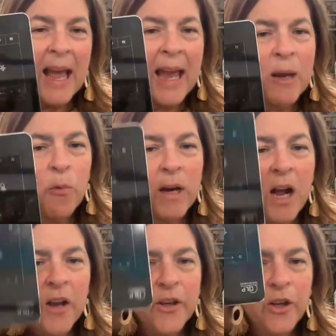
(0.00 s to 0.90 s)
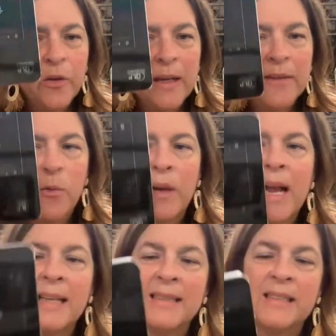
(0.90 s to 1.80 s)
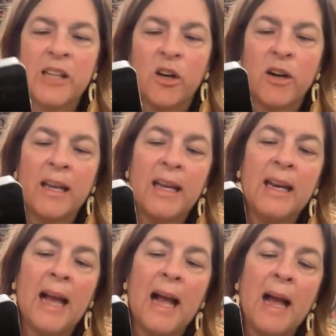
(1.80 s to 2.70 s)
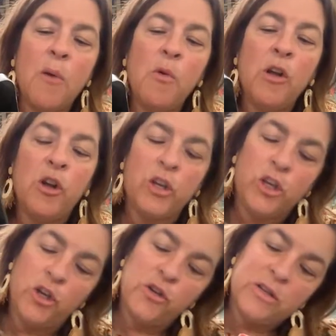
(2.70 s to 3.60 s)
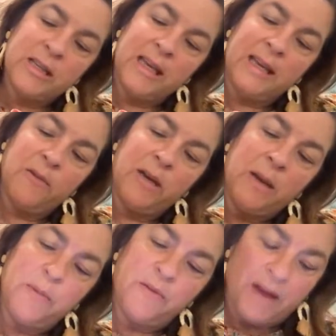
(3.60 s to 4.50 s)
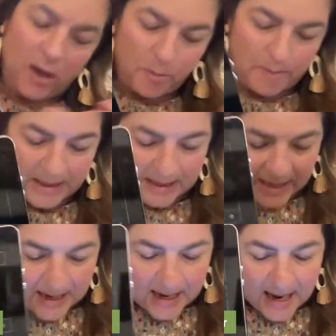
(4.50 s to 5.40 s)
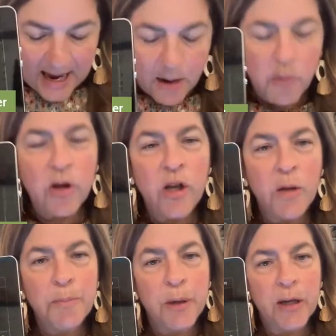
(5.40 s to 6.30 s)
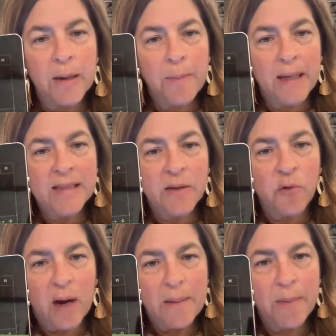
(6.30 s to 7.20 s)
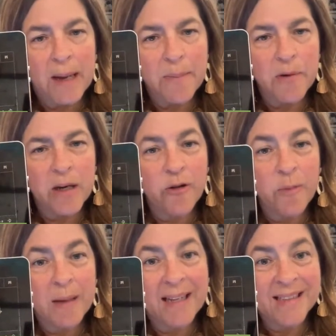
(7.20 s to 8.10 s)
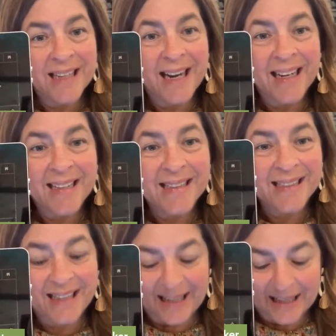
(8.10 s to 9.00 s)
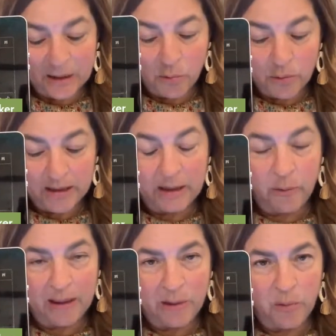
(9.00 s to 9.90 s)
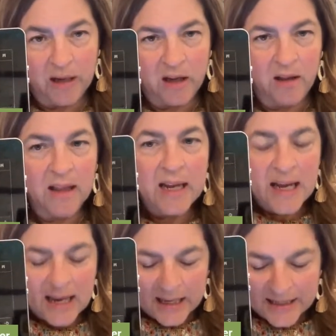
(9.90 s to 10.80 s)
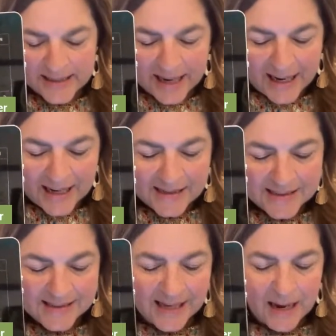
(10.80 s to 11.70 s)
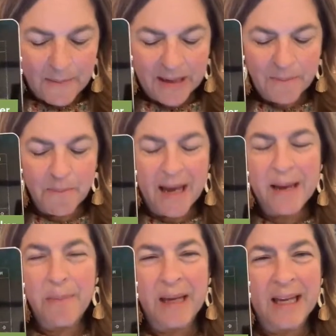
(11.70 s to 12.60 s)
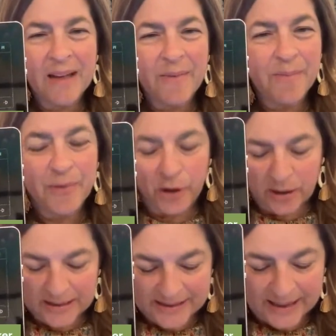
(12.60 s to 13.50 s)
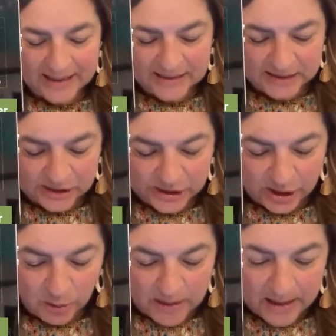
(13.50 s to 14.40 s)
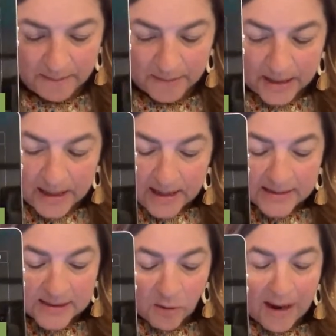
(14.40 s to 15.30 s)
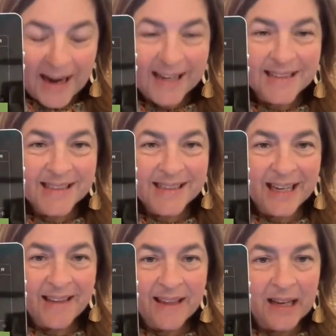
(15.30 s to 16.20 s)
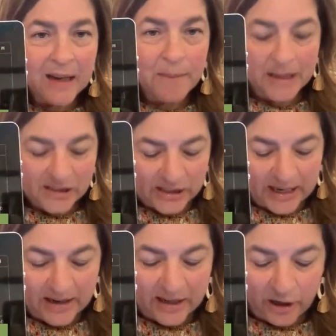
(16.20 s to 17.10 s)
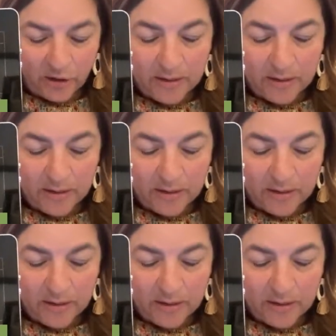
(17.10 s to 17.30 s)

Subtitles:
And what I'll do is when I start it, I will usually, it would help if I opened it. I will put a piece of white paper under it because then I can see really, really well. It takes, I mean, maybe 30 seconds to show up. So I can see the image down here.